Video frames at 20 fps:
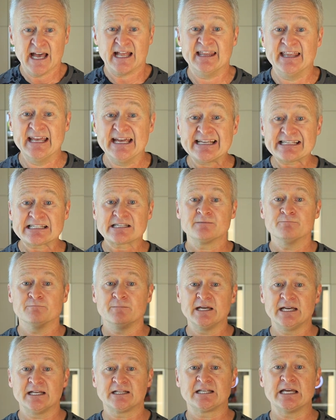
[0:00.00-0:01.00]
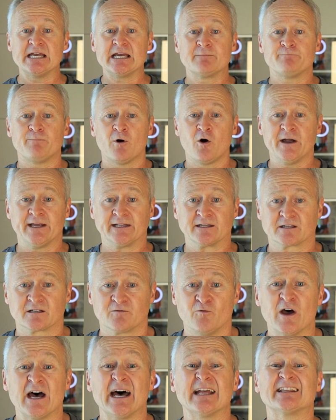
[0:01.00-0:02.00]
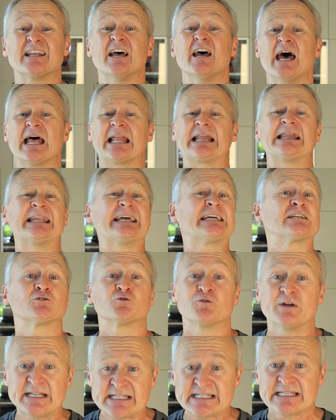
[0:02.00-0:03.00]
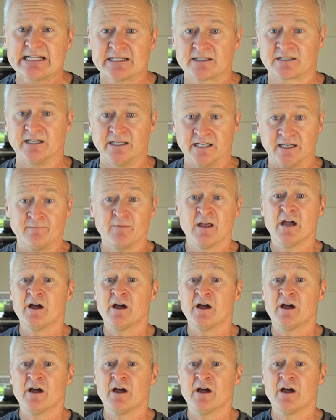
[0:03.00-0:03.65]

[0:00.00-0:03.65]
This meeting point where the electricity